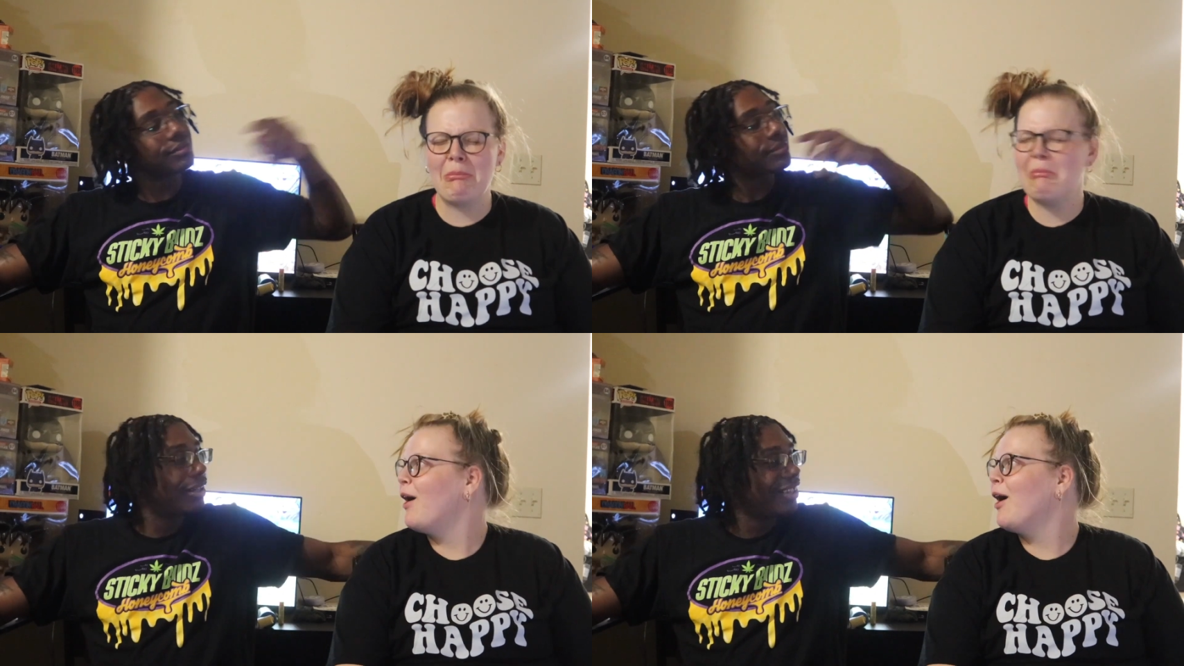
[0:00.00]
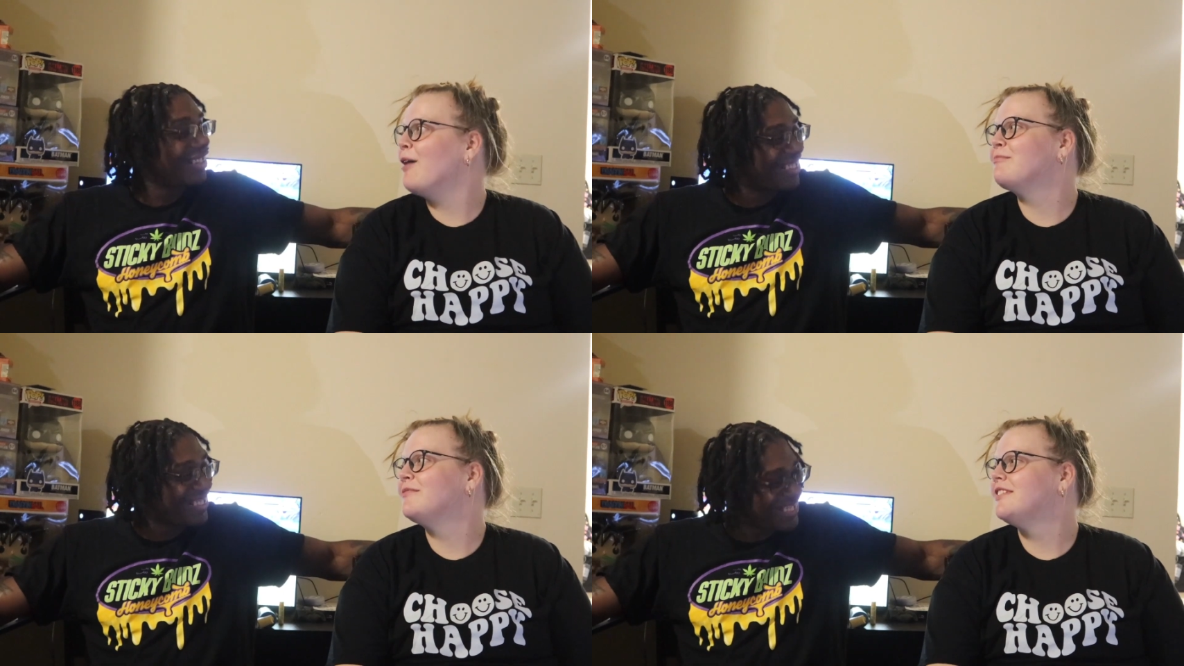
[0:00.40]

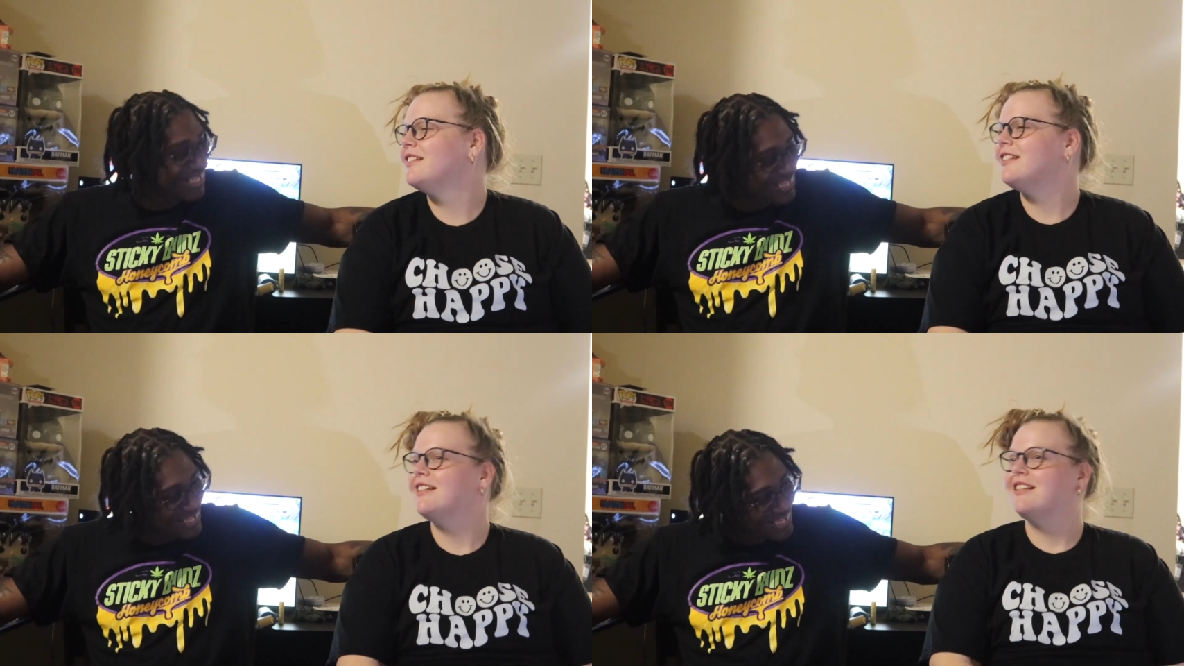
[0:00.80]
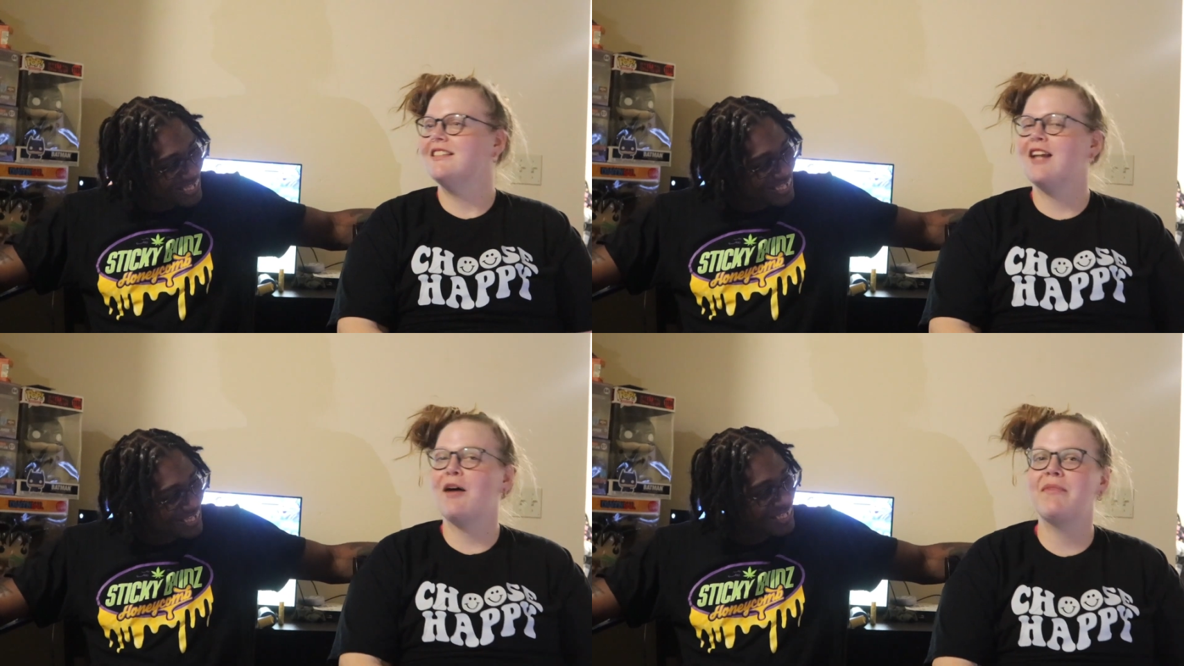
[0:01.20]
Speaker 1: mom,
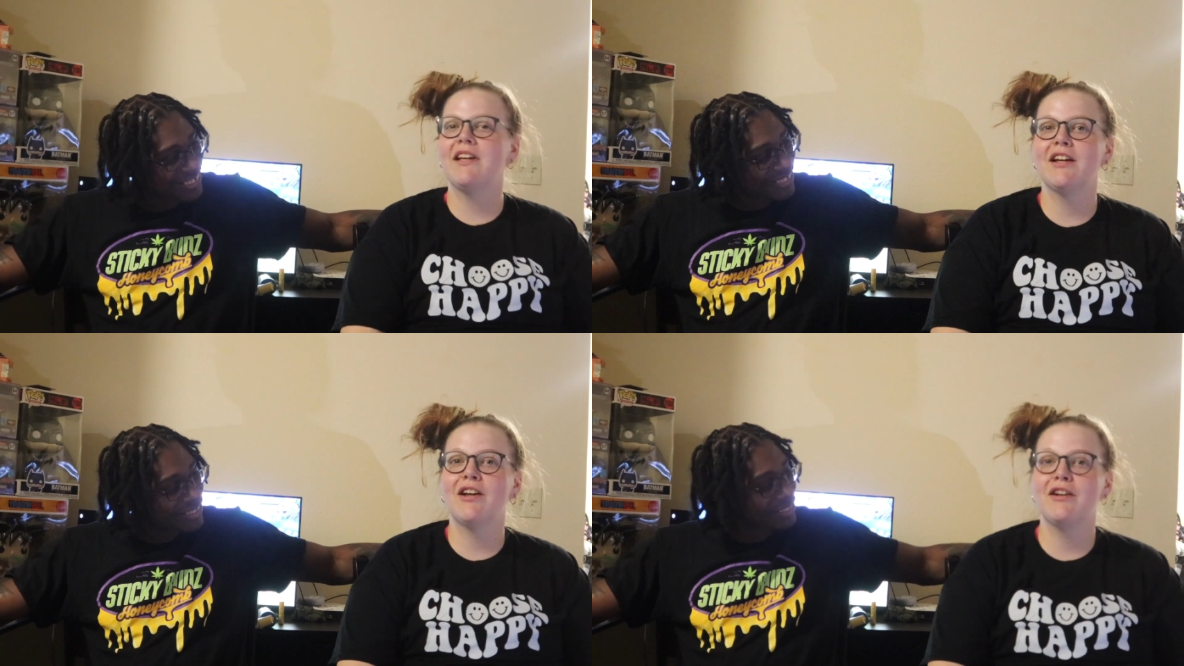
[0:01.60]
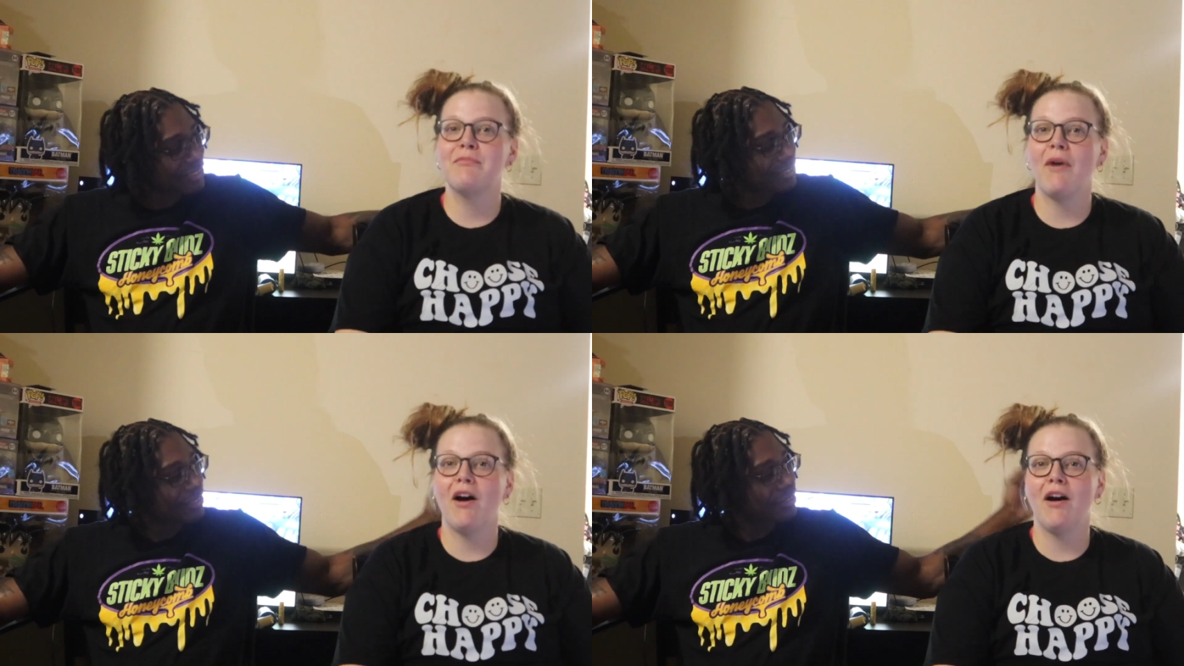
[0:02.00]
not being a good
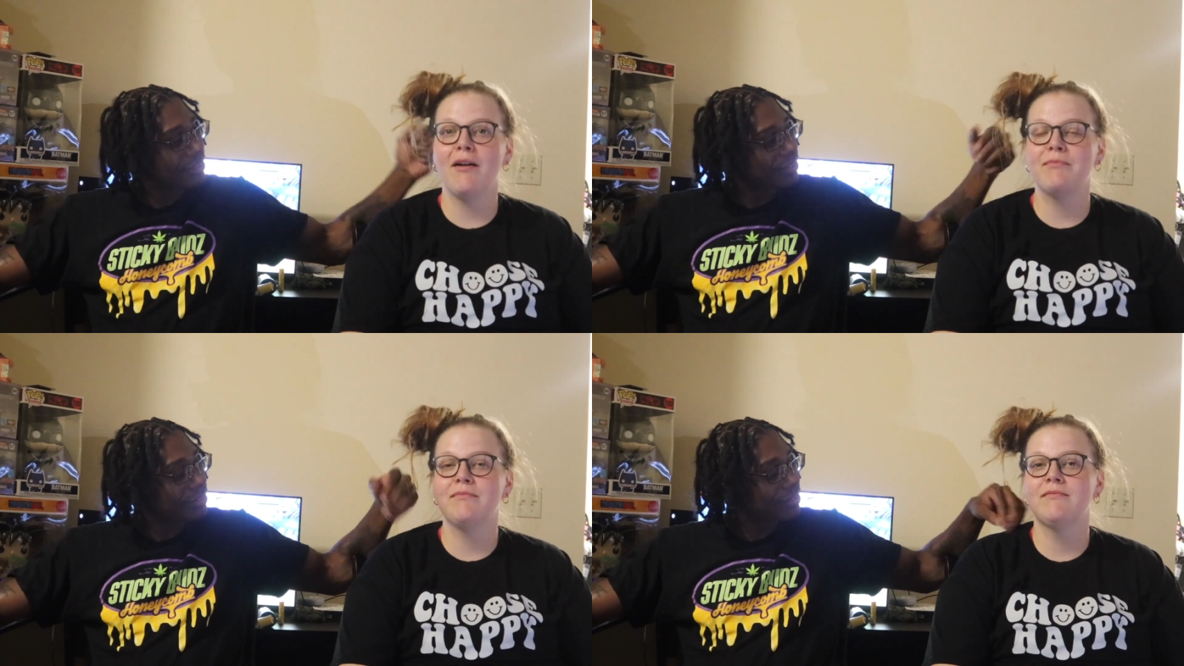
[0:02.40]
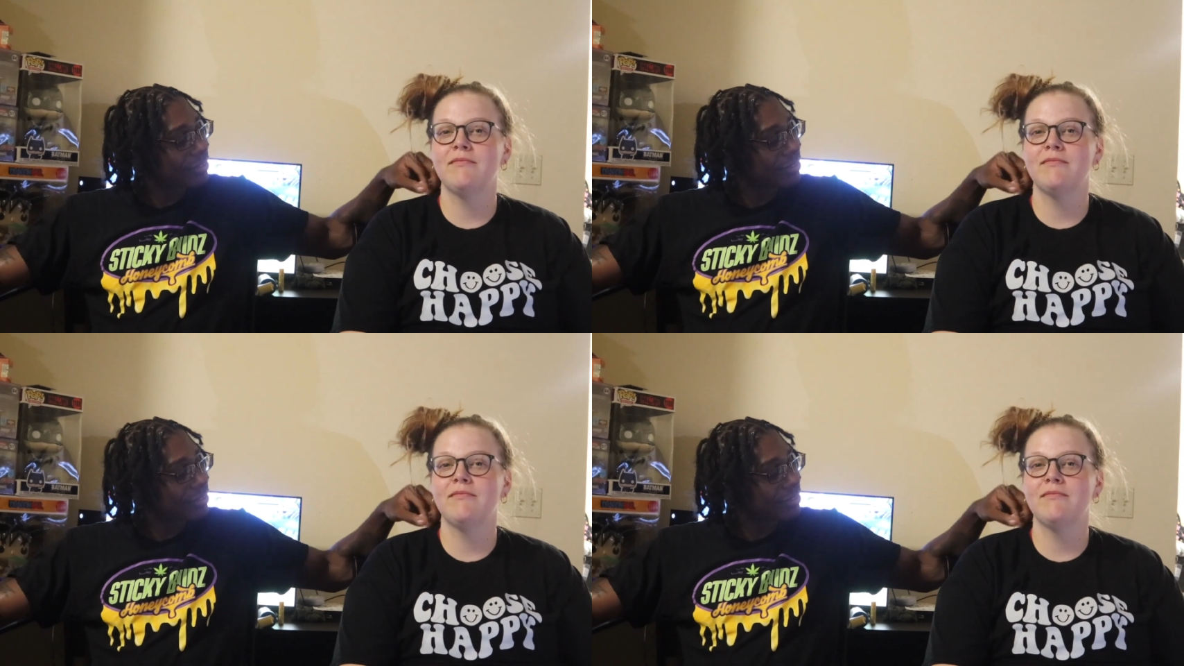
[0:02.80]
mom.